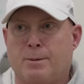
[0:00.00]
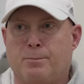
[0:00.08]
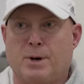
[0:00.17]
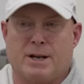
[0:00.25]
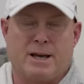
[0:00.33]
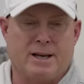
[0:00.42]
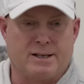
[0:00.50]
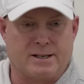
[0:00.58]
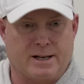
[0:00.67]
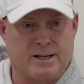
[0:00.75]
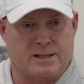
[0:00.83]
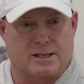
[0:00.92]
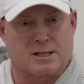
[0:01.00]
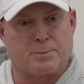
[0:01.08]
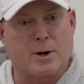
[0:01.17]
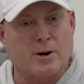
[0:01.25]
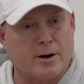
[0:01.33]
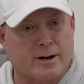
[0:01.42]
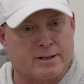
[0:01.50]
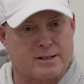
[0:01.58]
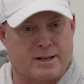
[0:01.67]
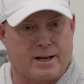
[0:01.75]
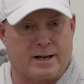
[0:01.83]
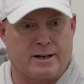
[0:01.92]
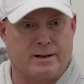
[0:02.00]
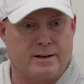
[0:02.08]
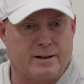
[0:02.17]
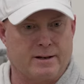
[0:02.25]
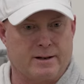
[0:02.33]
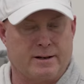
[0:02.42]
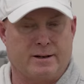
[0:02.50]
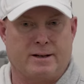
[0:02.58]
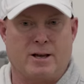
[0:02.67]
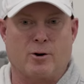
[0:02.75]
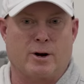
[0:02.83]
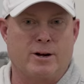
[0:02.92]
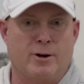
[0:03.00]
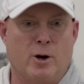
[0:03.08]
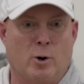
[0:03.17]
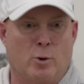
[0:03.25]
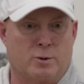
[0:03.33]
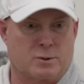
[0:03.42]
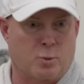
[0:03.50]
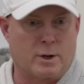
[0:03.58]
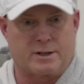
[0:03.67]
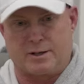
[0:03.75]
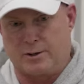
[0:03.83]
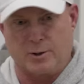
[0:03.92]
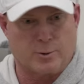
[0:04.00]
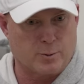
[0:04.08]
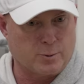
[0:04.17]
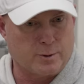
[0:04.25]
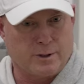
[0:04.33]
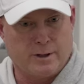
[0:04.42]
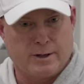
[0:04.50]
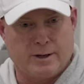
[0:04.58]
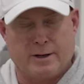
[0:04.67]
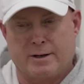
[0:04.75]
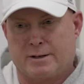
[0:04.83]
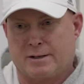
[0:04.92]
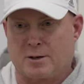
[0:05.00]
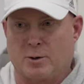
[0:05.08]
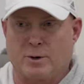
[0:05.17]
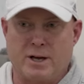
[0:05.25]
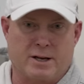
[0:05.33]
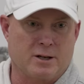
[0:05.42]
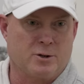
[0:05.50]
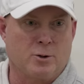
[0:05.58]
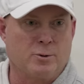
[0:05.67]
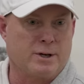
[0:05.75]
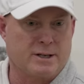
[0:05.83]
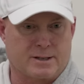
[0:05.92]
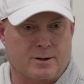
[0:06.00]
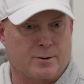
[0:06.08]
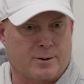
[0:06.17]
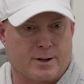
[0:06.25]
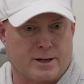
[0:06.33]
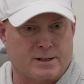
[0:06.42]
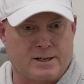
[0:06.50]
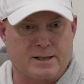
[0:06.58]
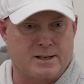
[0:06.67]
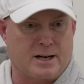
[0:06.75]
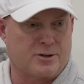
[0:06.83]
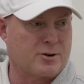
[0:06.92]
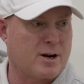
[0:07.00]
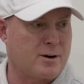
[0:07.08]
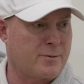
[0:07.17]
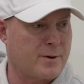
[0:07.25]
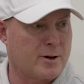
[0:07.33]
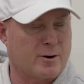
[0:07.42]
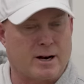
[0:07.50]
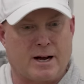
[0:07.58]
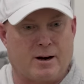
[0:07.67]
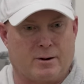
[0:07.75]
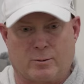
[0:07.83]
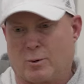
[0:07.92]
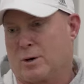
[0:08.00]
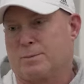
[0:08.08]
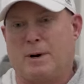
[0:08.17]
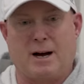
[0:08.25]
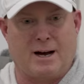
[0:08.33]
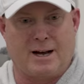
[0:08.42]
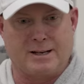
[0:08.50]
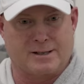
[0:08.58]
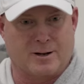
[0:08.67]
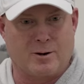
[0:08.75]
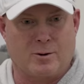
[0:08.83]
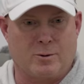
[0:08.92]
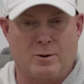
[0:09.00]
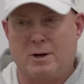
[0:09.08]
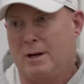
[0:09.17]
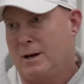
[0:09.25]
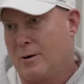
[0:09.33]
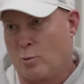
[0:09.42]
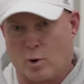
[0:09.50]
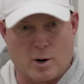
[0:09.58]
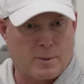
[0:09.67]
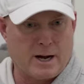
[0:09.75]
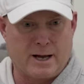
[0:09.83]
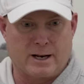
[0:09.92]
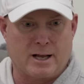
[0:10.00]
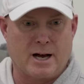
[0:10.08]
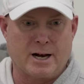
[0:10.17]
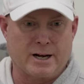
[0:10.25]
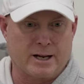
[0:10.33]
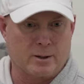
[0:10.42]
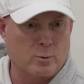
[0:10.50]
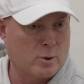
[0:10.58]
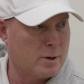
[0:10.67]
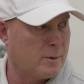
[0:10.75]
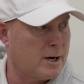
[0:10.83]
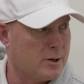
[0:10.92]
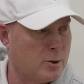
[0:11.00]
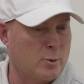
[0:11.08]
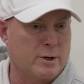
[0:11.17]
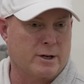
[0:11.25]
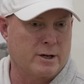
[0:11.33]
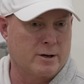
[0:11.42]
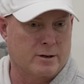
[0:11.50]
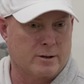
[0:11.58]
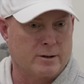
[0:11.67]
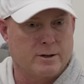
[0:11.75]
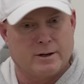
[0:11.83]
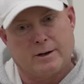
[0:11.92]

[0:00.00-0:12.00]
But his, his experience then, he already knows what to do. So he can do these other things. He's not trying to figure out where's my eyes go, where am I aligning, what am I doing here.